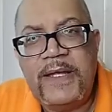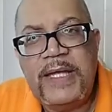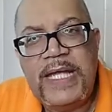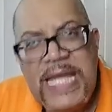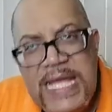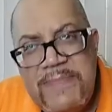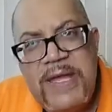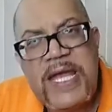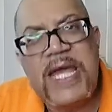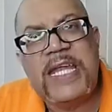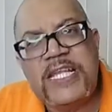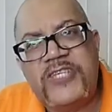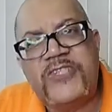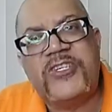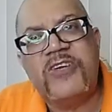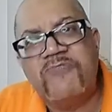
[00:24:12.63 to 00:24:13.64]
He began to
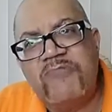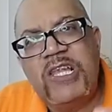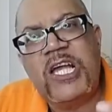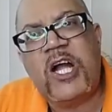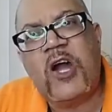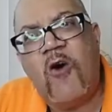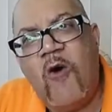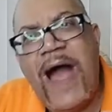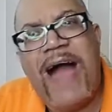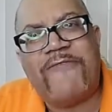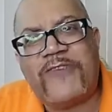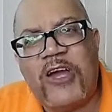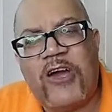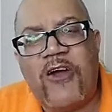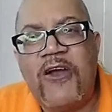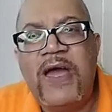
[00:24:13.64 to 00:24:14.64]
genuinely go
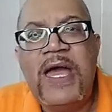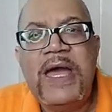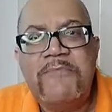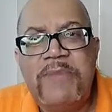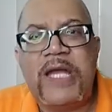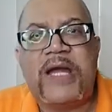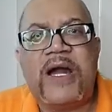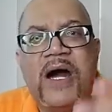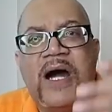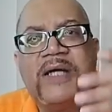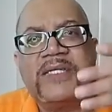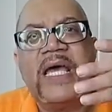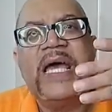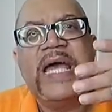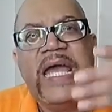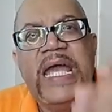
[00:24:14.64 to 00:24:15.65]
after her because
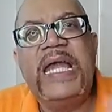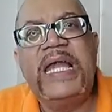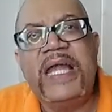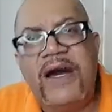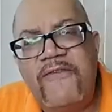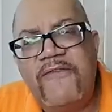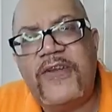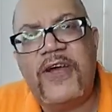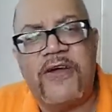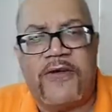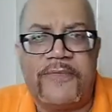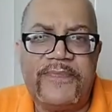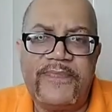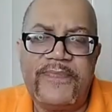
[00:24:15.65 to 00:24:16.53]
he loved her.